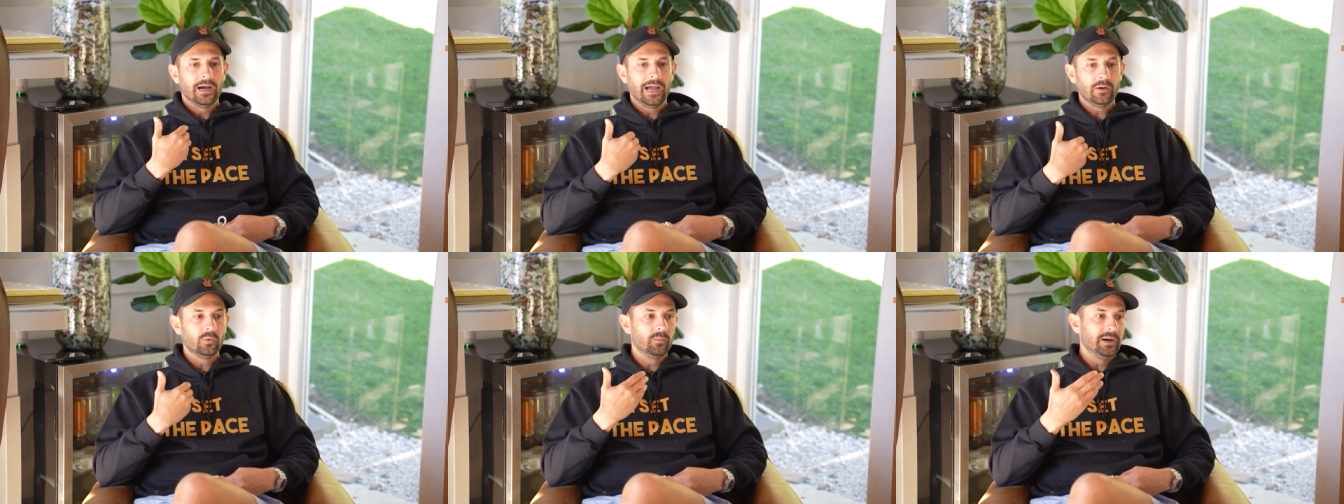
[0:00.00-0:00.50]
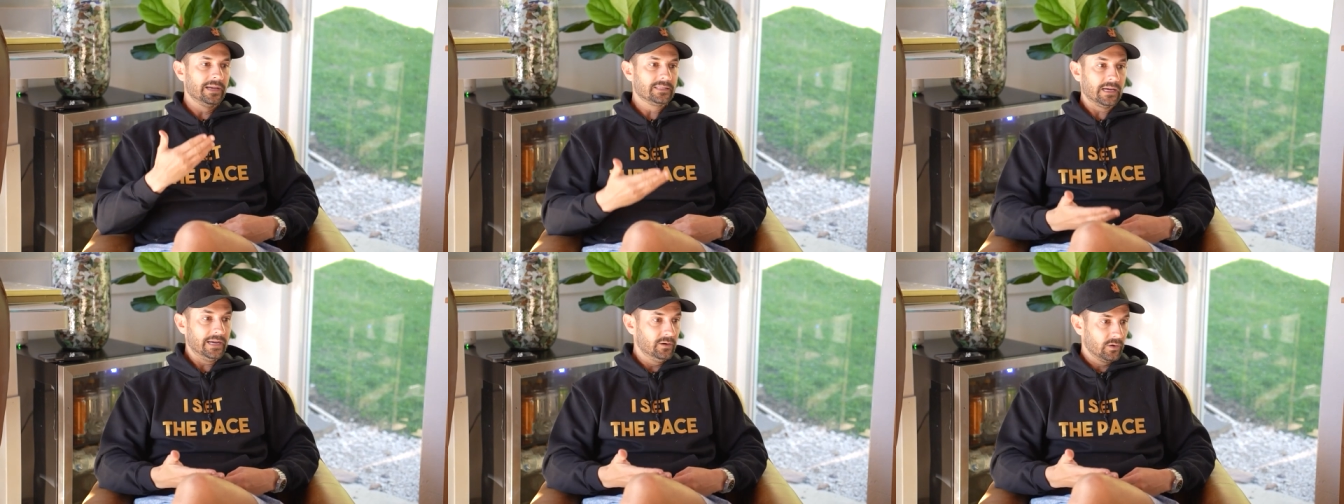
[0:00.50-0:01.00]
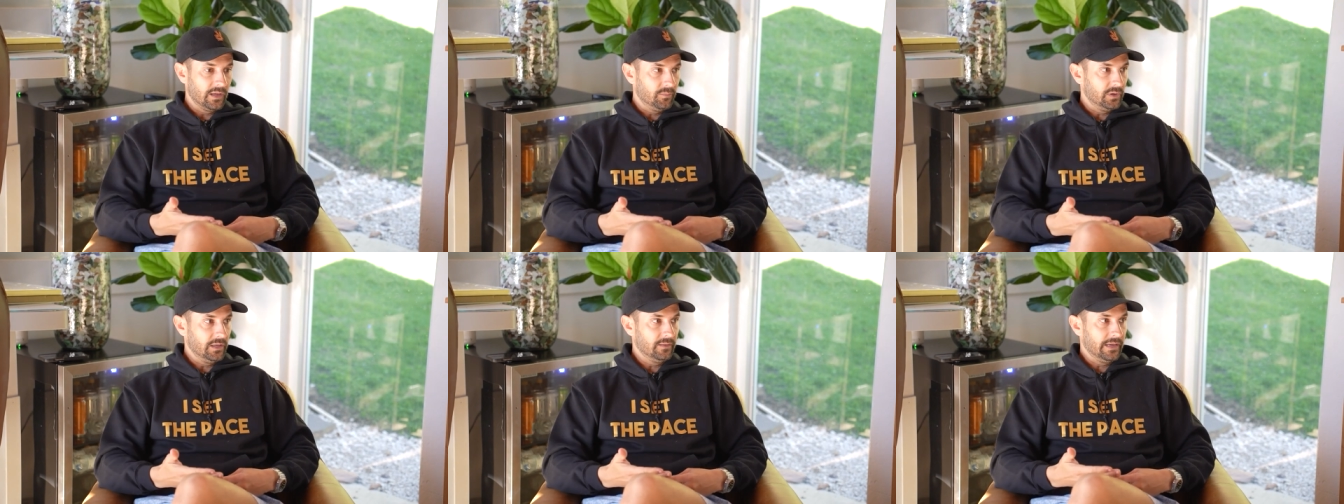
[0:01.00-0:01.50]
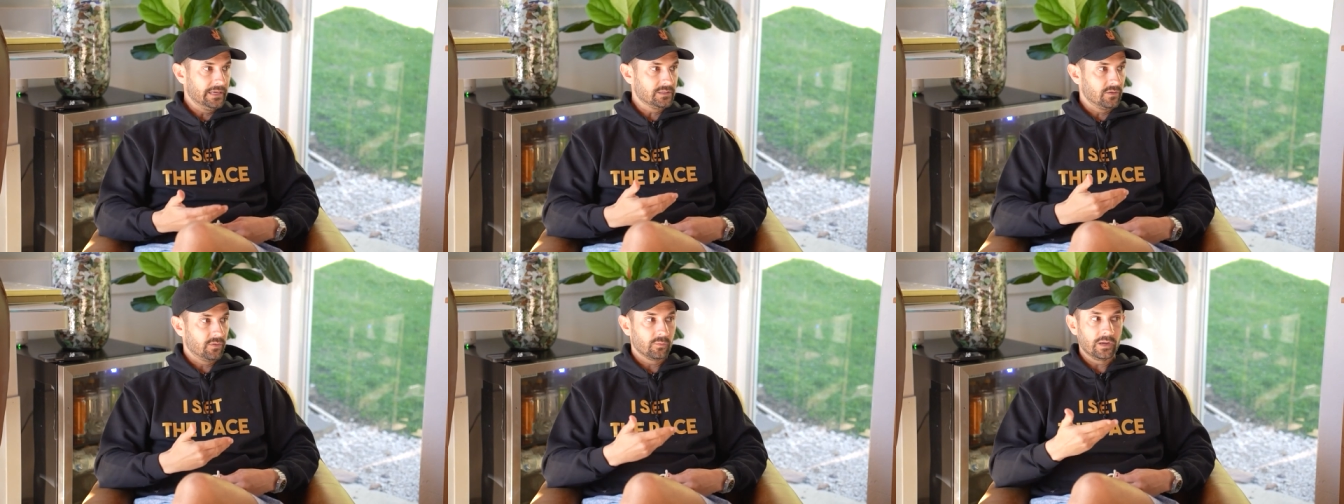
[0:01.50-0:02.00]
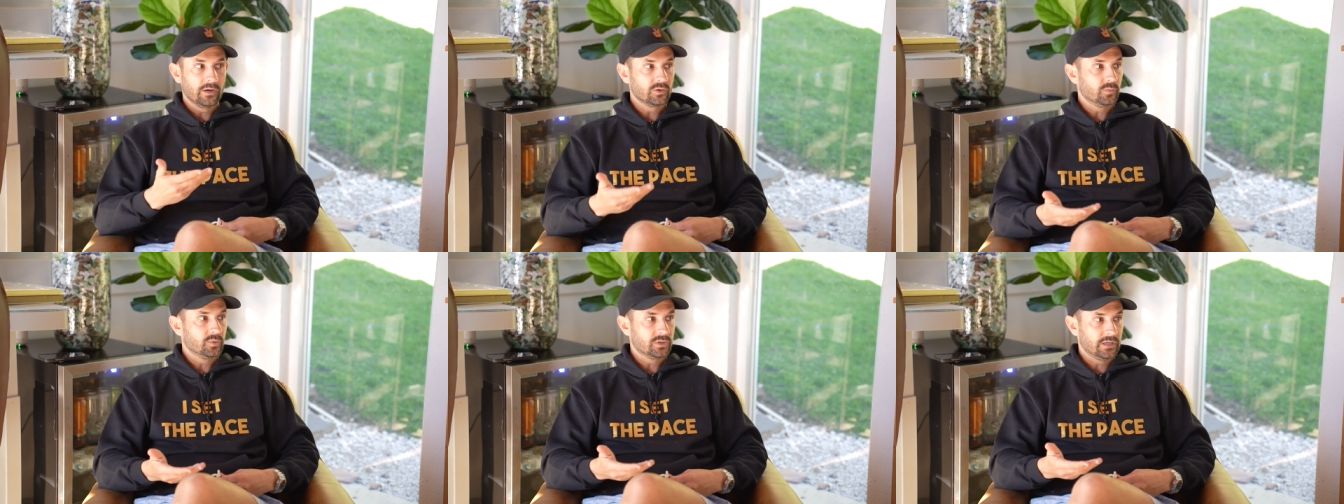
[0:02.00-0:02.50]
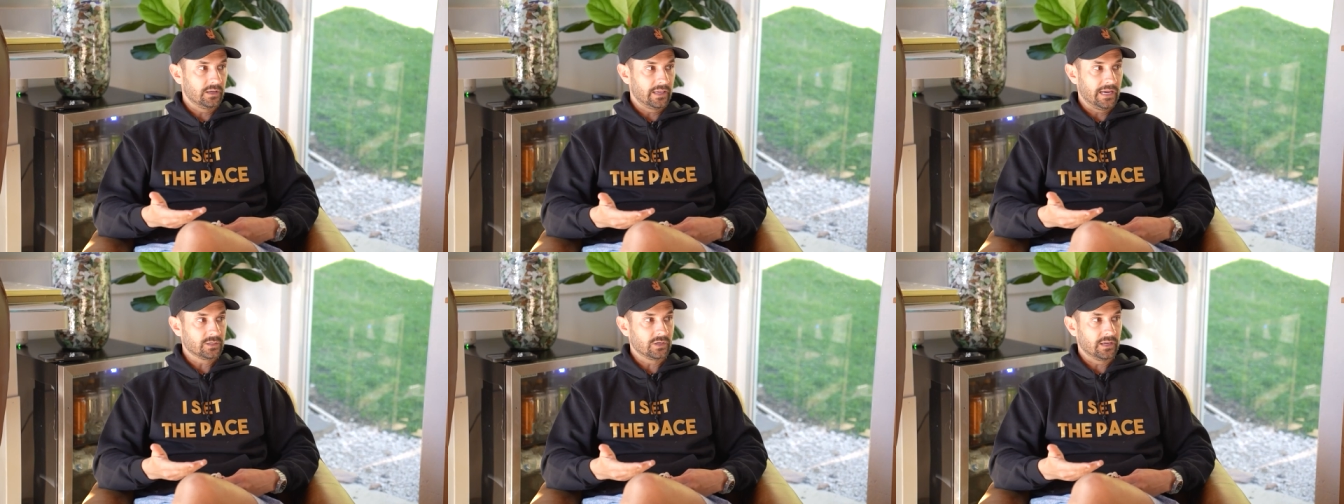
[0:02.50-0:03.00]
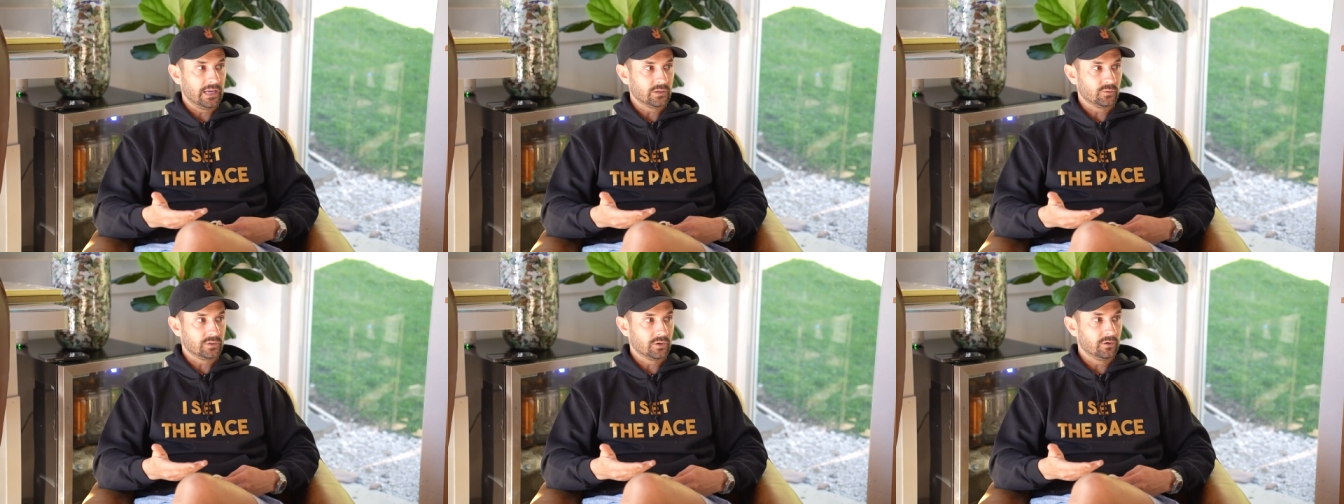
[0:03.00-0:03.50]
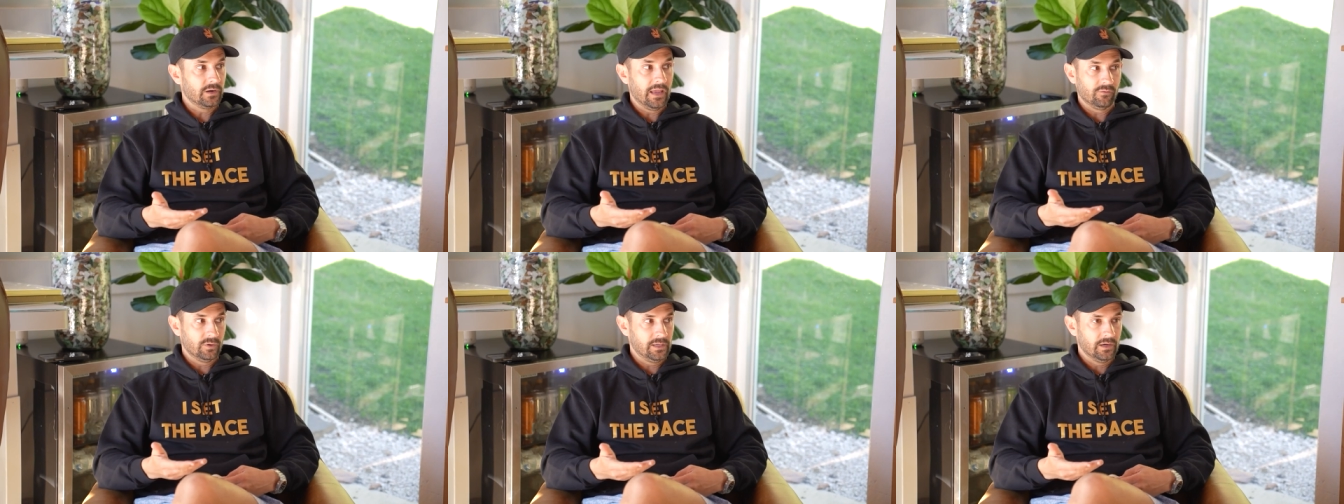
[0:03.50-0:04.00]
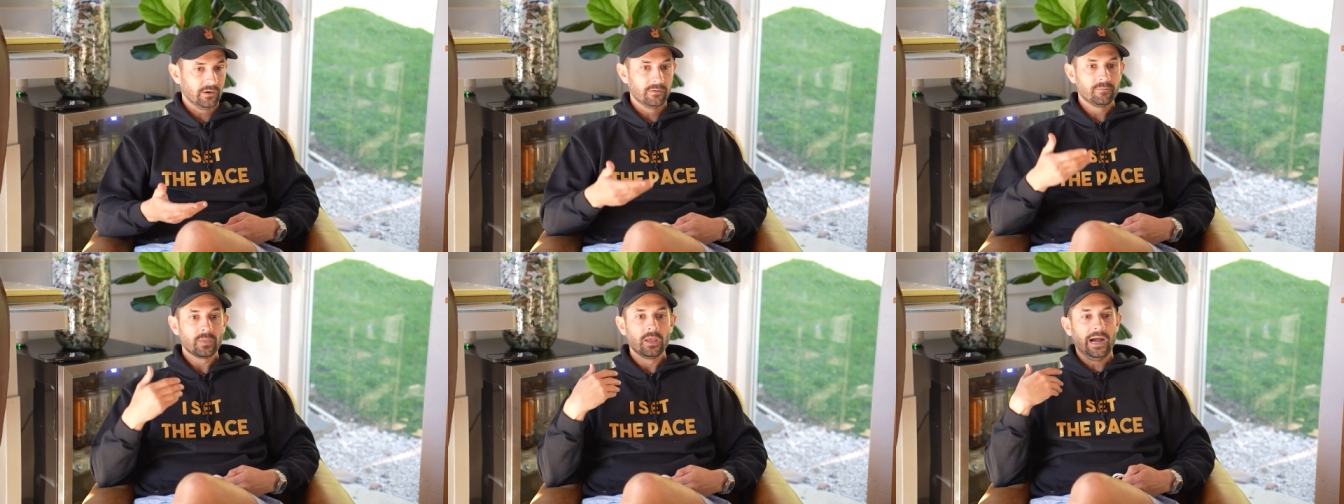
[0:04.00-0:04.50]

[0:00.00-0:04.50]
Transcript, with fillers: I will buy title company that has a 300% cash on cash return every year.